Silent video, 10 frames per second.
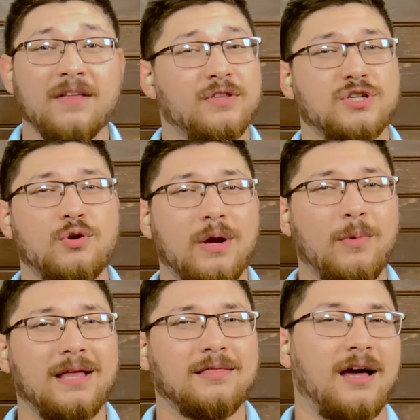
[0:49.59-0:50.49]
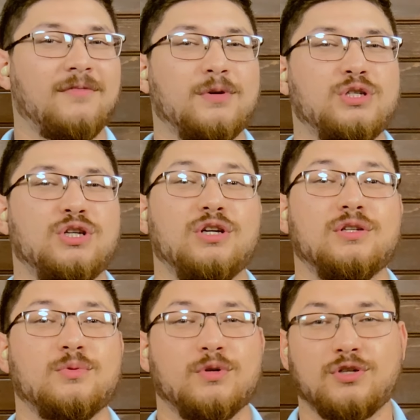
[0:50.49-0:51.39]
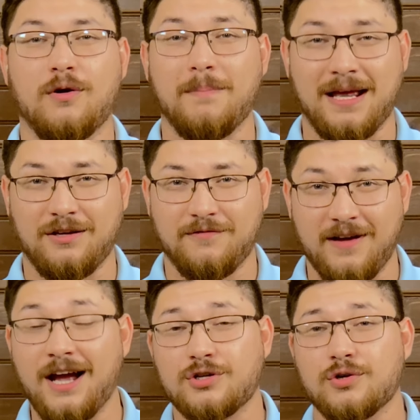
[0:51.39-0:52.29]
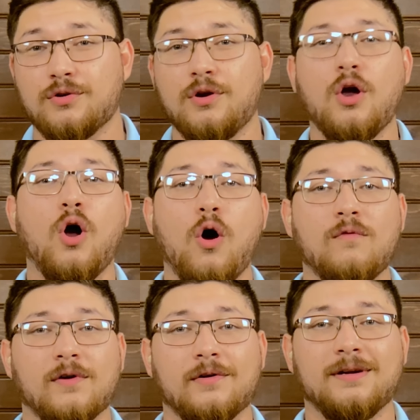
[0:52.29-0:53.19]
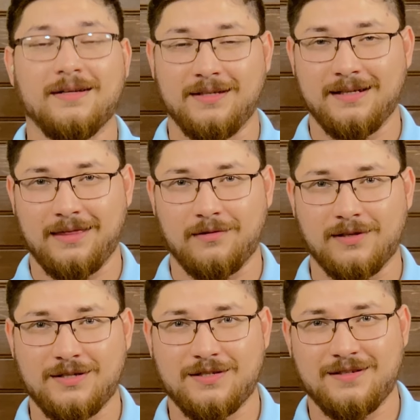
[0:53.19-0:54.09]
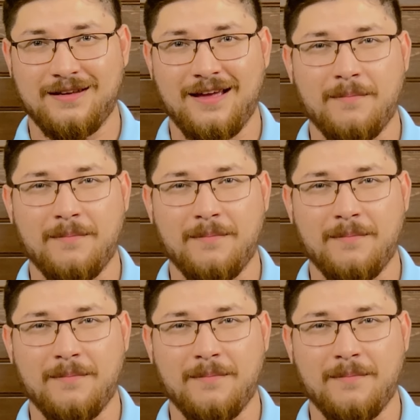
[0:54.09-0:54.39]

the Stringway line of machines which are manufactured over in the Netherlands,